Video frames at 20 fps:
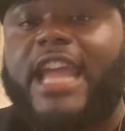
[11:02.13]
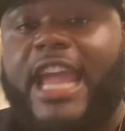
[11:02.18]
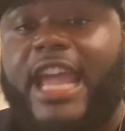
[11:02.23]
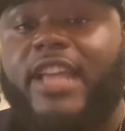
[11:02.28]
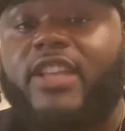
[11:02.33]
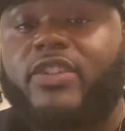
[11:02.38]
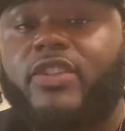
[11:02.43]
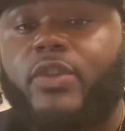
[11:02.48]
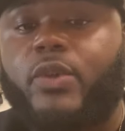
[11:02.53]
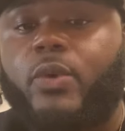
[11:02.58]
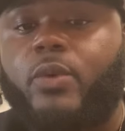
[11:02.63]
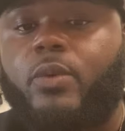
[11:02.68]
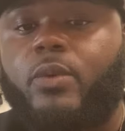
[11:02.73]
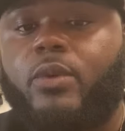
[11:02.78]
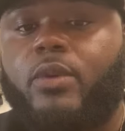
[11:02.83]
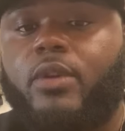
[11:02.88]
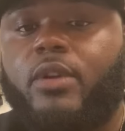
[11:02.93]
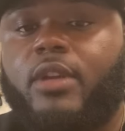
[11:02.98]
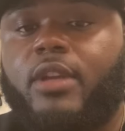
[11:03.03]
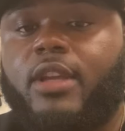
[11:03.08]
as you,
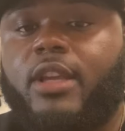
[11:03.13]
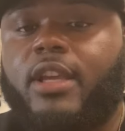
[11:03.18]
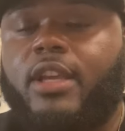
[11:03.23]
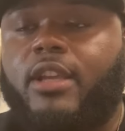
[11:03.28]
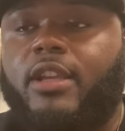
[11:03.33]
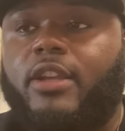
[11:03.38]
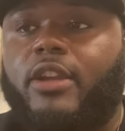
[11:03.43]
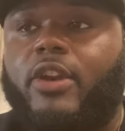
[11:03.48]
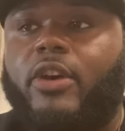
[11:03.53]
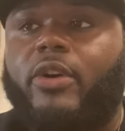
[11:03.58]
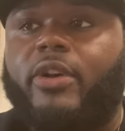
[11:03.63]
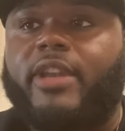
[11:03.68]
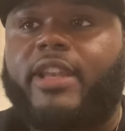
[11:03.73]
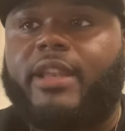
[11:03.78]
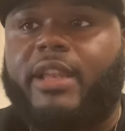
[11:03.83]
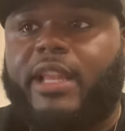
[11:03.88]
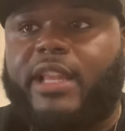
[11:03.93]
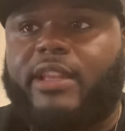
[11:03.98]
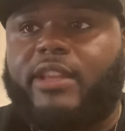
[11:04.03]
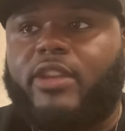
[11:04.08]
and
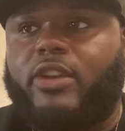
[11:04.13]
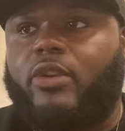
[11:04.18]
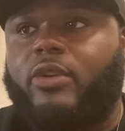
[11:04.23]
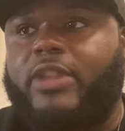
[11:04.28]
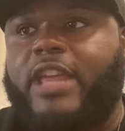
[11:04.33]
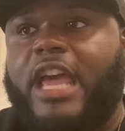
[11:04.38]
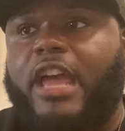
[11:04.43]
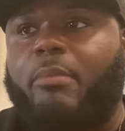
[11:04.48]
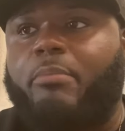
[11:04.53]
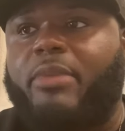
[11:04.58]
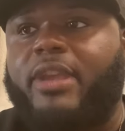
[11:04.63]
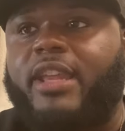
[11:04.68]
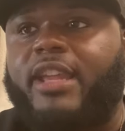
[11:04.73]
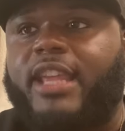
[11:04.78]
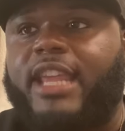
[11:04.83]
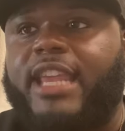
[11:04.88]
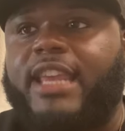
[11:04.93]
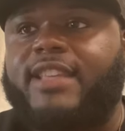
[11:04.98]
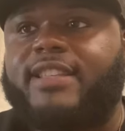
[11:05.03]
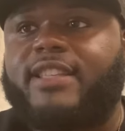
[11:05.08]
that'd be an
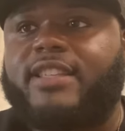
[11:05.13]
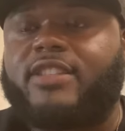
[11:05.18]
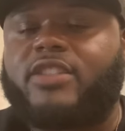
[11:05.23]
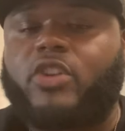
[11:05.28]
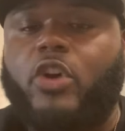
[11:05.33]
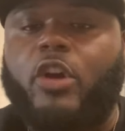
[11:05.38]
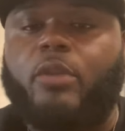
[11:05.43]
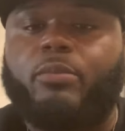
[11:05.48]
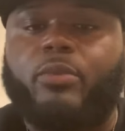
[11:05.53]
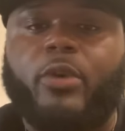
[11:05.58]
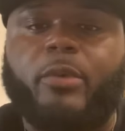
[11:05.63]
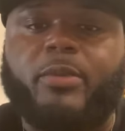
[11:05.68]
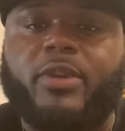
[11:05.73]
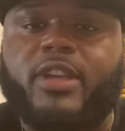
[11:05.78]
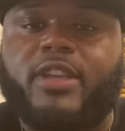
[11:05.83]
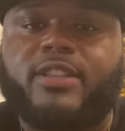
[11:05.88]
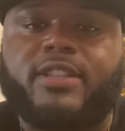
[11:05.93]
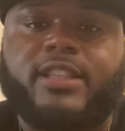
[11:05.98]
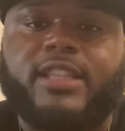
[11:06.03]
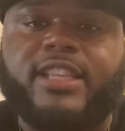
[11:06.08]
easy starting point
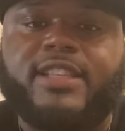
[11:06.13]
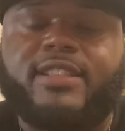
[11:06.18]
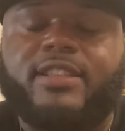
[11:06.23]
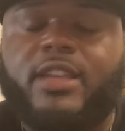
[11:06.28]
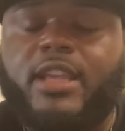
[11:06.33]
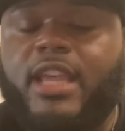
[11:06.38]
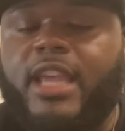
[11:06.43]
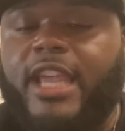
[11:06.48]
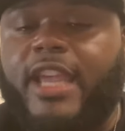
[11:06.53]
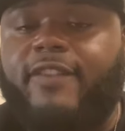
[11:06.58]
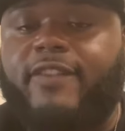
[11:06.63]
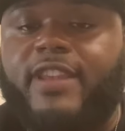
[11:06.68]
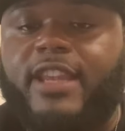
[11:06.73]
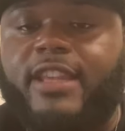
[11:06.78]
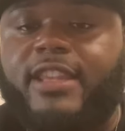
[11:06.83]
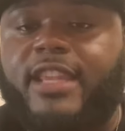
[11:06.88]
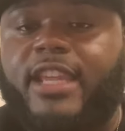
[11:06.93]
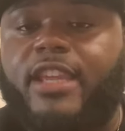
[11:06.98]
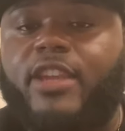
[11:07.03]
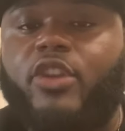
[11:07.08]
because at least if
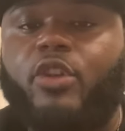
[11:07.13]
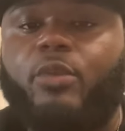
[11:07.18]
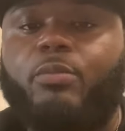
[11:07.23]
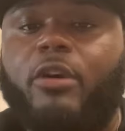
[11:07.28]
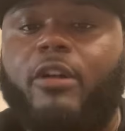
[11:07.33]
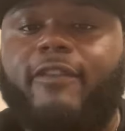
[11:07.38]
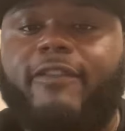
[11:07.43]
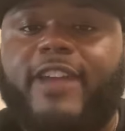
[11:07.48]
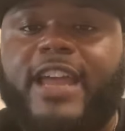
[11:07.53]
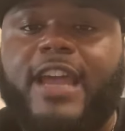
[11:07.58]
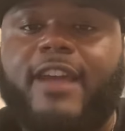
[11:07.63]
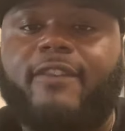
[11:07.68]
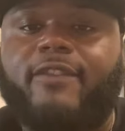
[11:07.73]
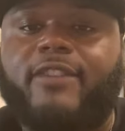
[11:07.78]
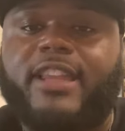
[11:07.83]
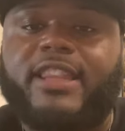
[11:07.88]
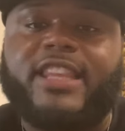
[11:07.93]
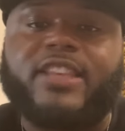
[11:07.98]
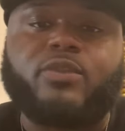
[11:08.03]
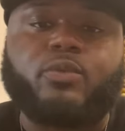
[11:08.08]
anything you both have
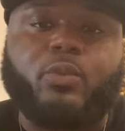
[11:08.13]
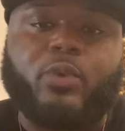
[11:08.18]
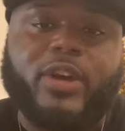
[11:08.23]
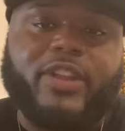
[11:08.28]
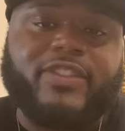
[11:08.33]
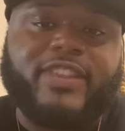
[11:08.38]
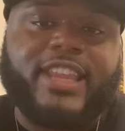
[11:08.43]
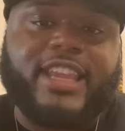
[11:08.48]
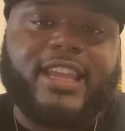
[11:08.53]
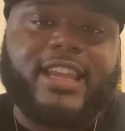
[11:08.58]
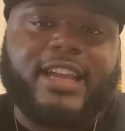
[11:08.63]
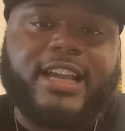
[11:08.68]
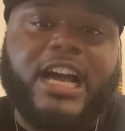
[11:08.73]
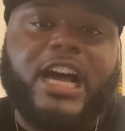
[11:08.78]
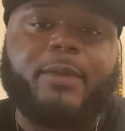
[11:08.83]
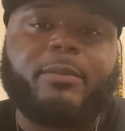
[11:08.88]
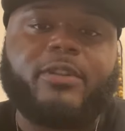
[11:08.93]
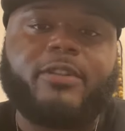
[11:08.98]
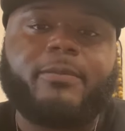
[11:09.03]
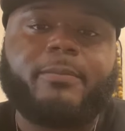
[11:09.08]
at least one thing in
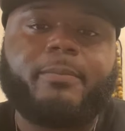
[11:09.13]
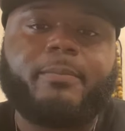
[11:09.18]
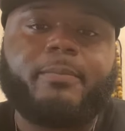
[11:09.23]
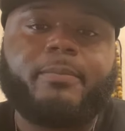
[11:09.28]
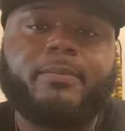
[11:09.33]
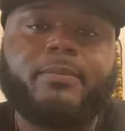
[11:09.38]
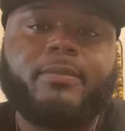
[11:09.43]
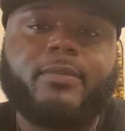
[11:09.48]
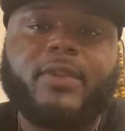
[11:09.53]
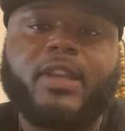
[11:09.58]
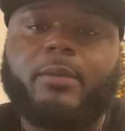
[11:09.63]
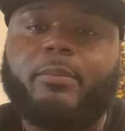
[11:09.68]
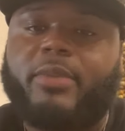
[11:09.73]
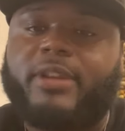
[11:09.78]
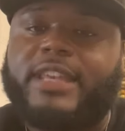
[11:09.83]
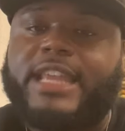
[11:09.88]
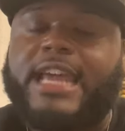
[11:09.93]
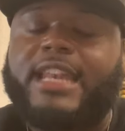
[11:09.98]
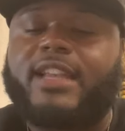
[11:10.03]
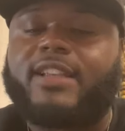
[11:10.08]
common. But
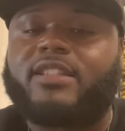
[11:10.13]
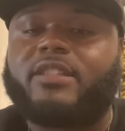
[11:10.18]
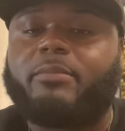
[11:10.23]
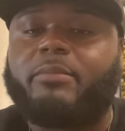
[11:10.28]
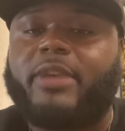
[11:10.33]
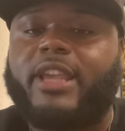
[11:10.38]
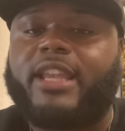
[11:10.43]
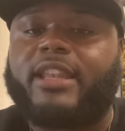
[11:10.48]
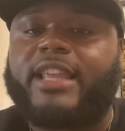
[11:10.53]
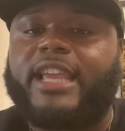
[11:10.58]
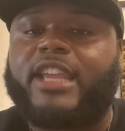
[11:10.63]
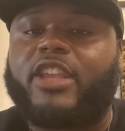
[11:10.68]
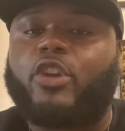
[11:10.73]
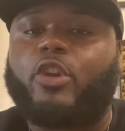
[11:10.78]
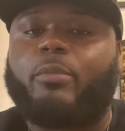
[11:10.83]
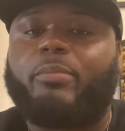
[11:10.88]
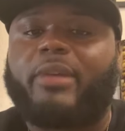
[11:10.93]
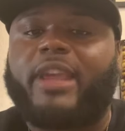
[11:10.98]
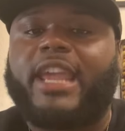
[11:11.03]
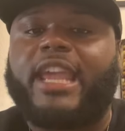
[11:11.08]
that doesn't mean you're
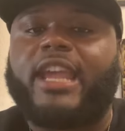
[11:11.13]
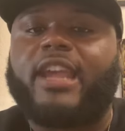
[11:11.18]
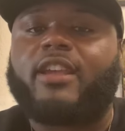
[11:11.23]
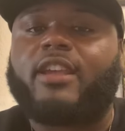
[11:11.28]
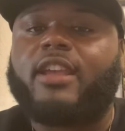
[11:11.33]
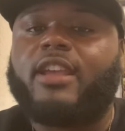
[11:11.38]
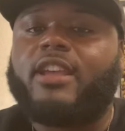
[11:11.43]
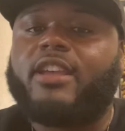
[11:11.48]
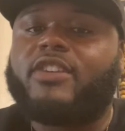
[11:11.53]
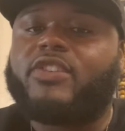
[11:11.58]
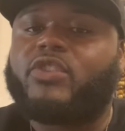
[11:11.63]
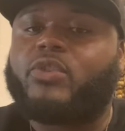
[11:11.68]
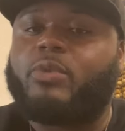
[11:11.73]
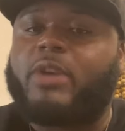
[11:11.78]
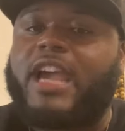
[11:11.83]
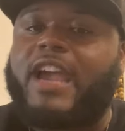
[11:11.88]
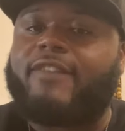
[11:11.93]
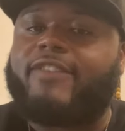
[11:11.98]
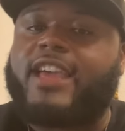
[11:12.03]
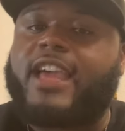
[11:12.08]
paying to
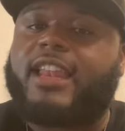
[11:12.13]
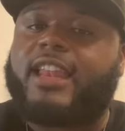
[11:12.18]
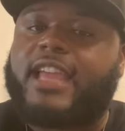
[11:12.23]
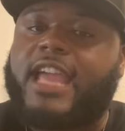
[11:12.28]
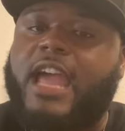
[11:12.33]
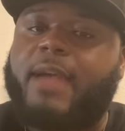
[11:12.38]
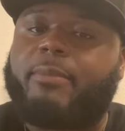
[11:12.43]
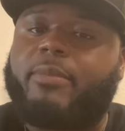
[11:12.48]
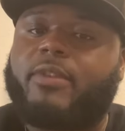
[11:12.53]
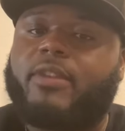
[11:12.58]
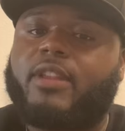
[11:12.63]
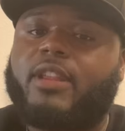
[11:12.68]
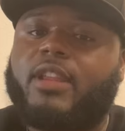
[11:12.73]
have that happen.